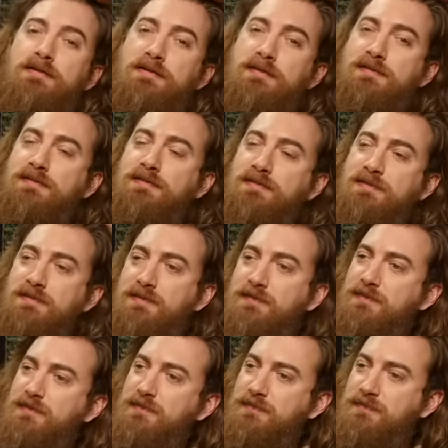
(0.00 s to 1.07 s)

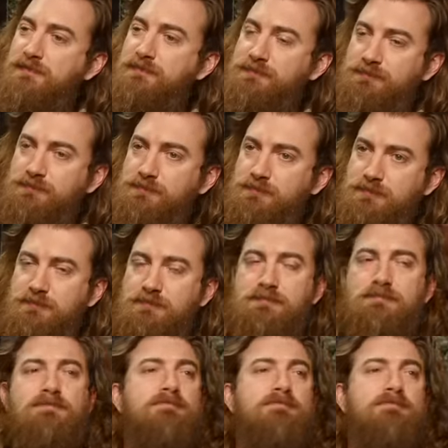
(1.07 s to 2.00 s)
The person shown says nothing.